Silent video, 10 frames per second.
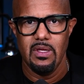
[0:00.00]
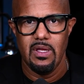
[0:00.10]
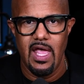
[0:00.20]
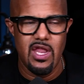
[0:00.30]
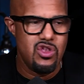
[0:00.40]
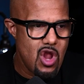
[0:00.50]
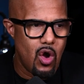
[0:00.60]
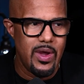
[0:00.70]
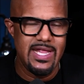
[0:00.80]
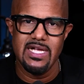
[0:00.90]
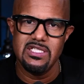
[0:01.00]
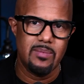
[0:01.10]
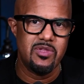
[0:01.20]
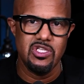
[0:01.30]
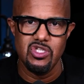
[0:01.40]
and knowing that
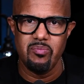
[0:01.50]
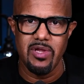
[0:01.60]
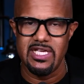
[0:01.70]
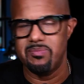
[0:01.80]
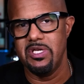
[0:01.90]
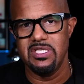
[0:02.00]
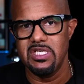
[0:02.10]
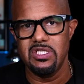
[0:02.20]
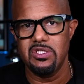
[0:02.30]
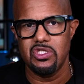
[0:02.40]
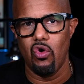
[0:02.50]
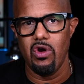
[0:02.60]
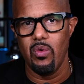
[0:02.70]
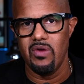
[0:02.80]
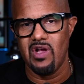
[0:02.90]
something took place, because this story
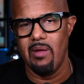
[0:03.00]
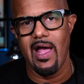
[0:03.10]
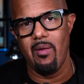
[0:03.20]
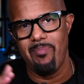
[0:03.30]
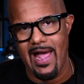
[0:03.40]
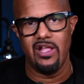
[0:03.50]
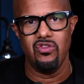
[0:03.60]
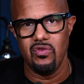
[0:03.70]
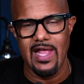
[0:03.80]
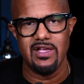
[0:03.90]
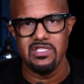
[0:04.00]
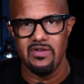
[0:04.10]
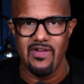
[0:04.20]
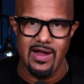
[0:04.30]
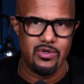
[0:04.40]
would have come out back in 2000
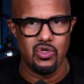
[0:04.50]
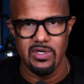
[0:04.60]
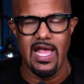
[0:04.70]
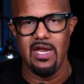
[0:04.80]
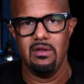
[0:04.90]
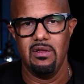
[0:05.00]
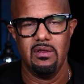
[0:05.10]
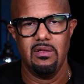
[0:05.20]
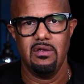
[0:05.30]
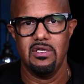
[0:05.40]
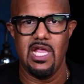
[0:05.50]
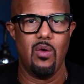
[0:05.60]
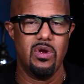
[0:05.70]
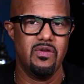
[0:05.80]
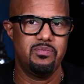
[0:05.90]
if I was her dad, because I
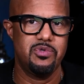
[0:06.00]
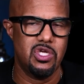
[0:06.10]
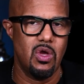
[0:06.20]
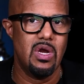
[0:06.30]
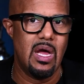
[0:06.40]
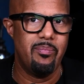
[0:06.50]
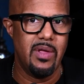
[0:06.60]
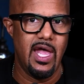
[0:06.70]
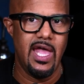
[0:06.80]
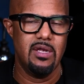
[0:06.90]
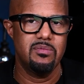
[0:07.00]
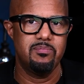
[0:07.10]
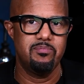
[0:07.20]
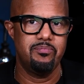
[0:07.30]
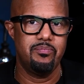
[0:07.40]
would have showed up and
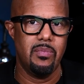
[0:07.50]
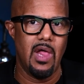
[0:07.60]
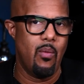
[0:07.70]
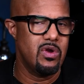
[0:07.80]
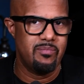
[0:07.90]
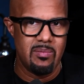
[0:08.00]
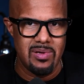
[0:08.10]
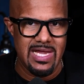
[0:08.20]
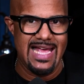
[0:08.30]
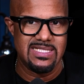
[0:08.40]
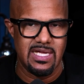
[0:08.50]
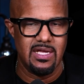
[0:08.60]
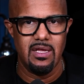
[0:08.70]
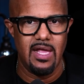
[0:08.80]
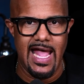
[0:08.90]
I would have been
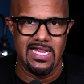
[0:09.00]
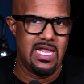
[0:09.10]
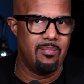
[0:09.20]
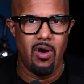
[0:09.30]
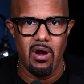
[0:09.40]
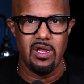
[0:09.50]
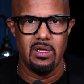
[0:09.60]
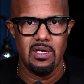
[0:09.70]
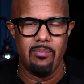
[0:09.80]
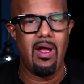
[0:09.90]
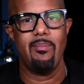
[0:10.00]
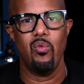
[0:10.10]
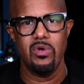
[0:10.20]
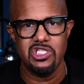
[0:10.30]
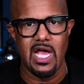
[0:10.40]
blasting at that party, and I probably would
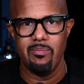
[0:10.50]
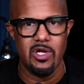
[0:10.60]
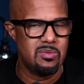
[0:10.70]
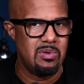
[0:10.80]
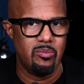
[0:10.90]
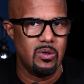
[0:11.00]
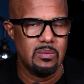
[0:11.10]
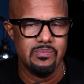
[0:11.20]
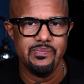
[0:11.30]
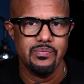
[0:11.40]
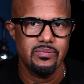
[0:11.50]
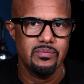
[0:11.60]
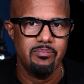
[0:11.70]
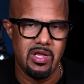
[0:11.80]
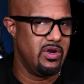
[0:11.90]
have shot a bunch of people,
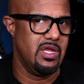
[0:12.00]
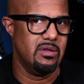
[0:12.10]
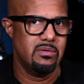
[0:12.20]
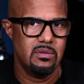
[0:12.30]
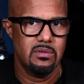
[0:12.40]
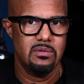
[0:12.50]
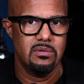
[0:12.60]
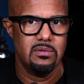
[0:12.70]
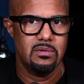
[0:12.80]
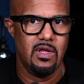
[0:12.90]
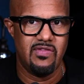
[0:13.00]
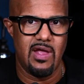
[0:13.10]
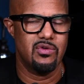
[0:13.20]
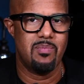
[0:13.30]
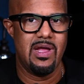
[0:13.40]
period. if that
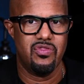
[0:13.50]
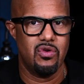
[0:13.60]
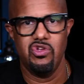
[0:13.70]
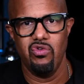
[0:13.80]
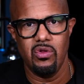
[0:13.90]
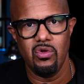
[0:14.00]
was my 13-year-old little